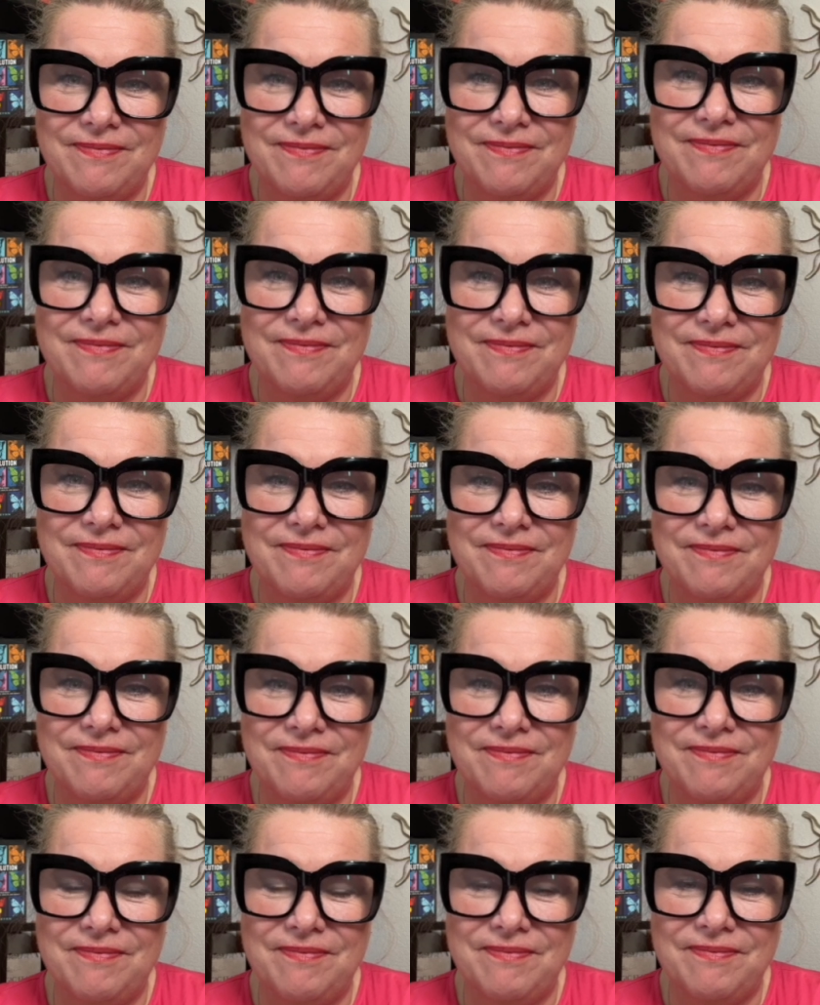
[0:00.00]

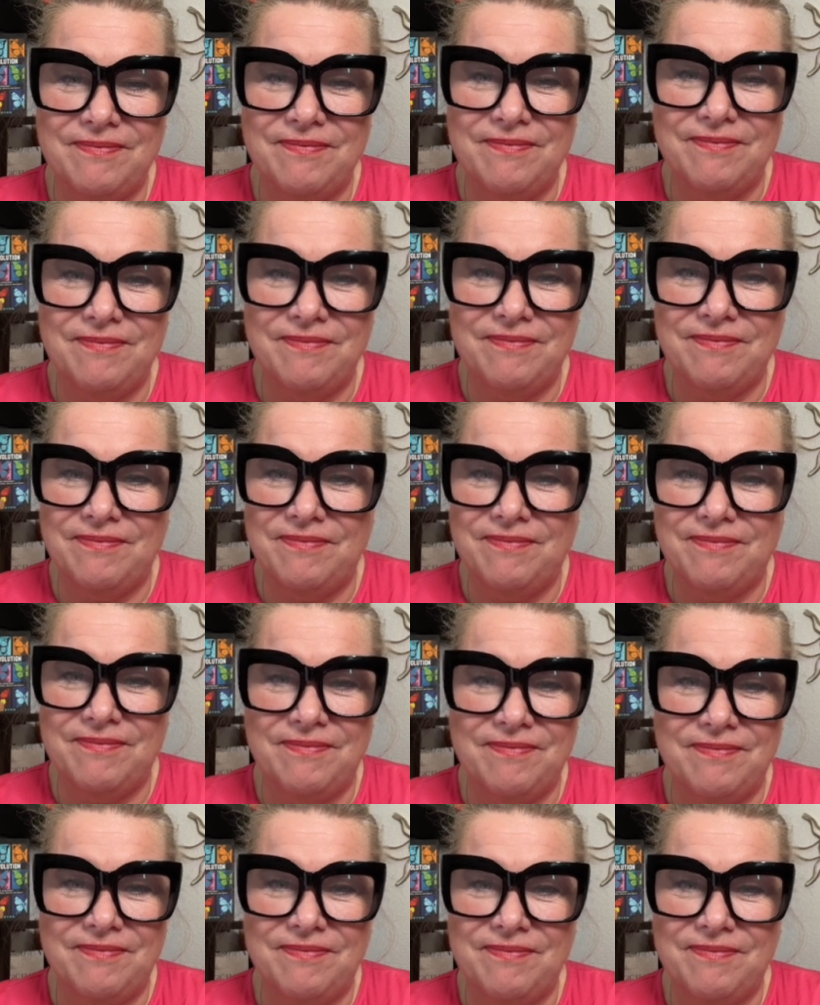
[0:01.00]

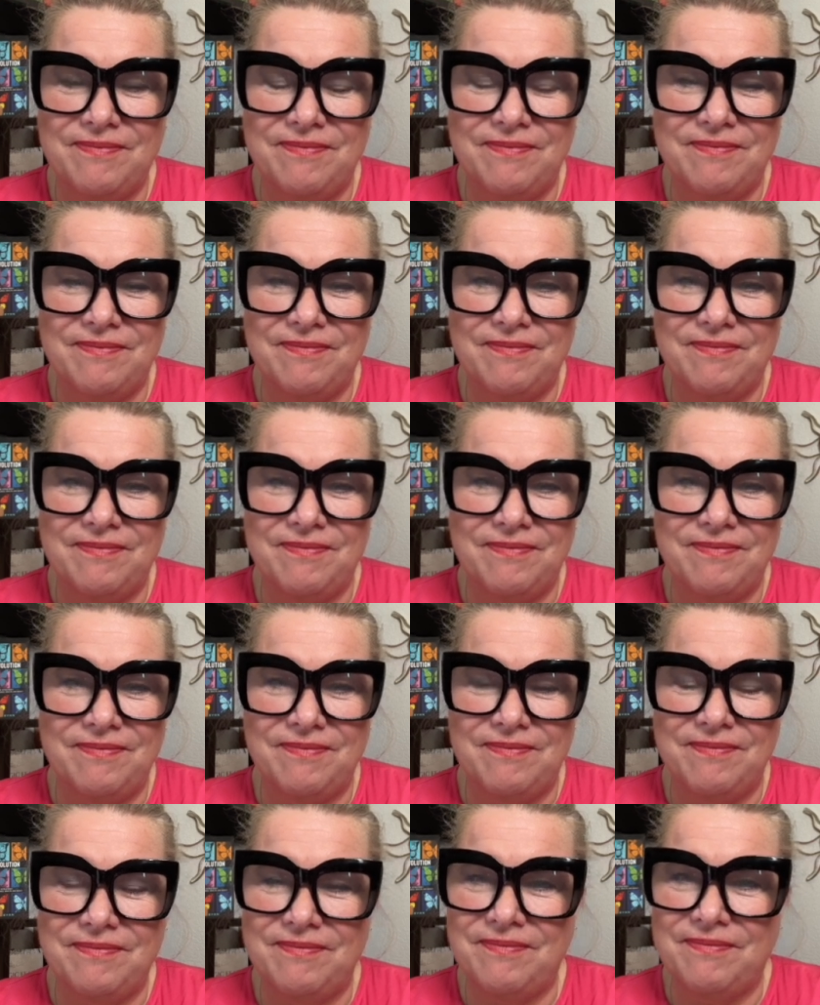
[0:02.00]

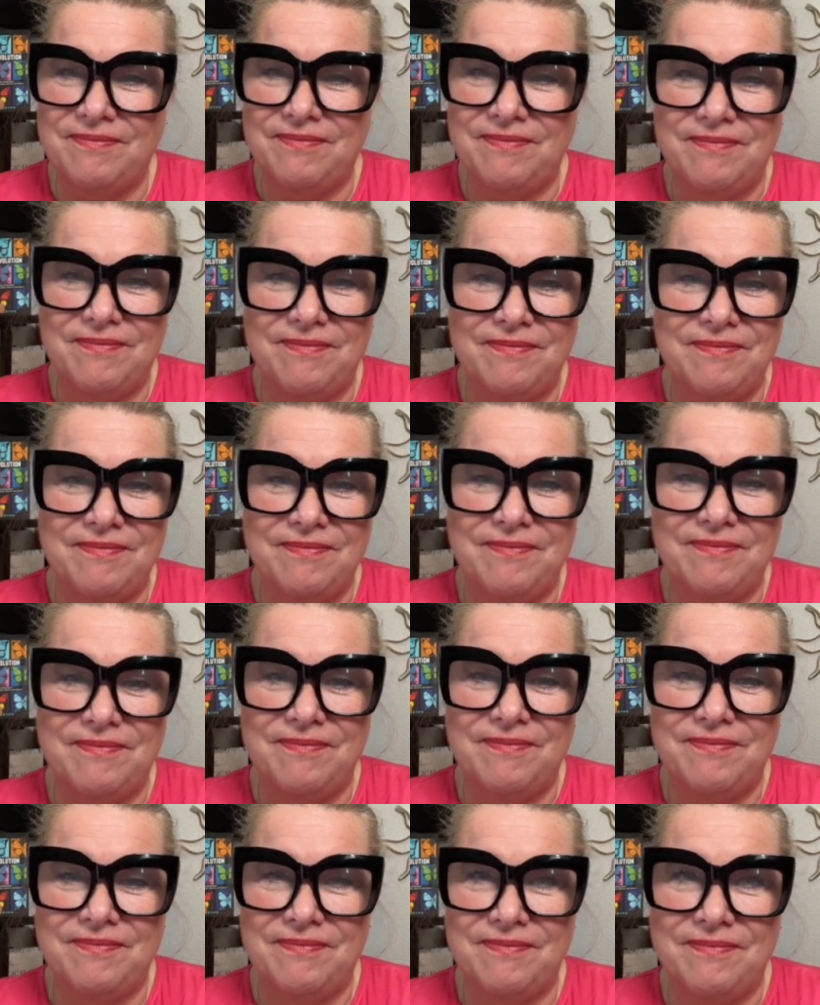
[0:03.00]

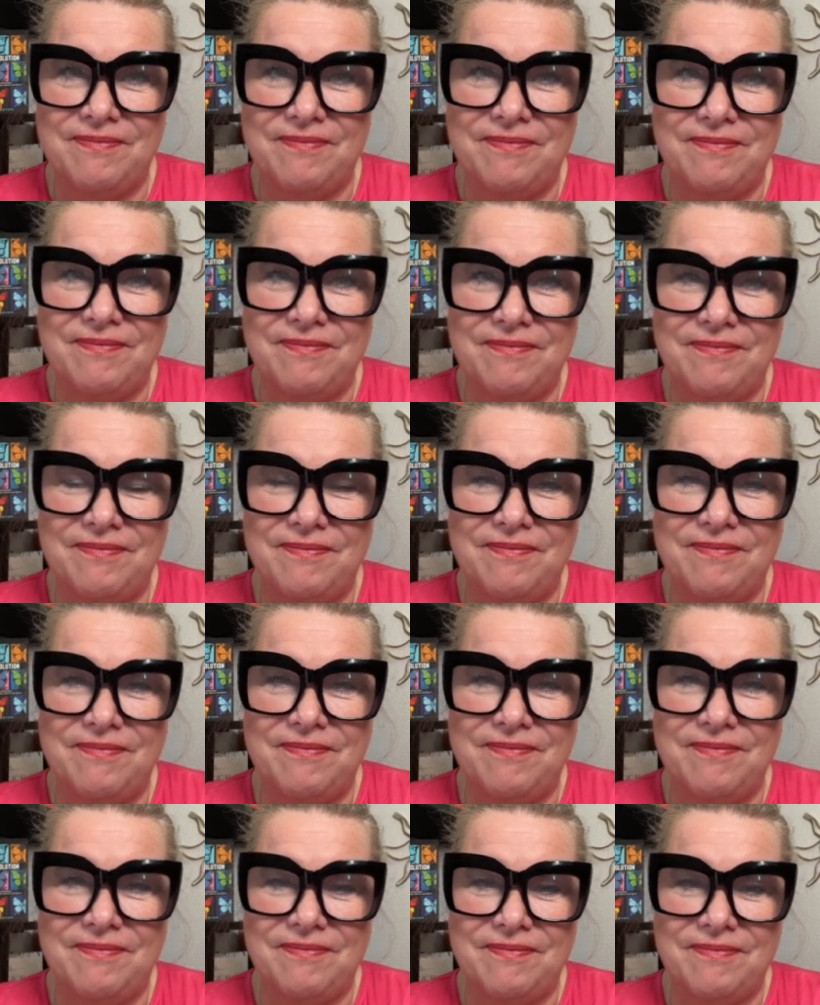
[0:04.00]

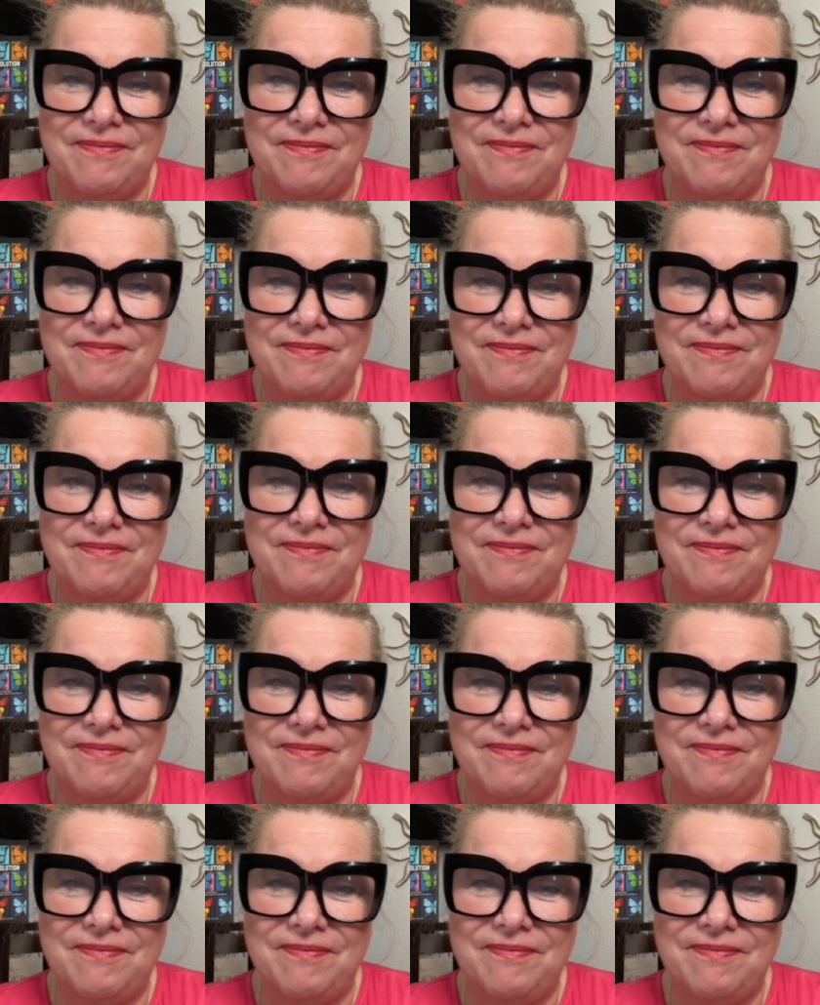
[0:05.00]
[no speech]